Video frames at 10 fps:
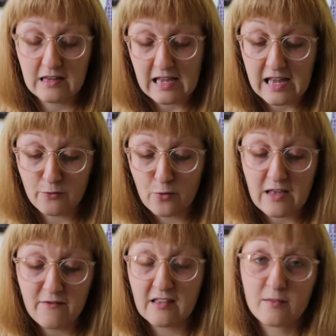
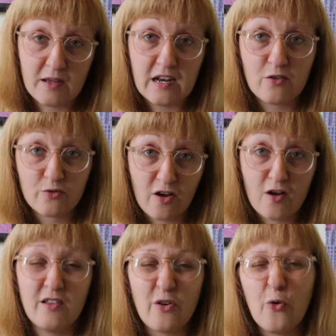weaving, spinning, or
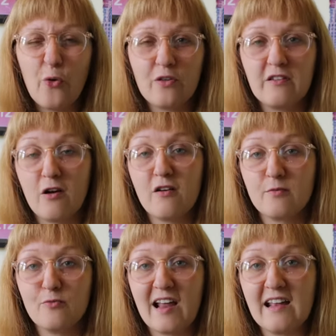dyeing, or there are
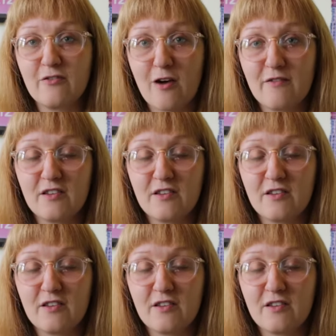some related crafts.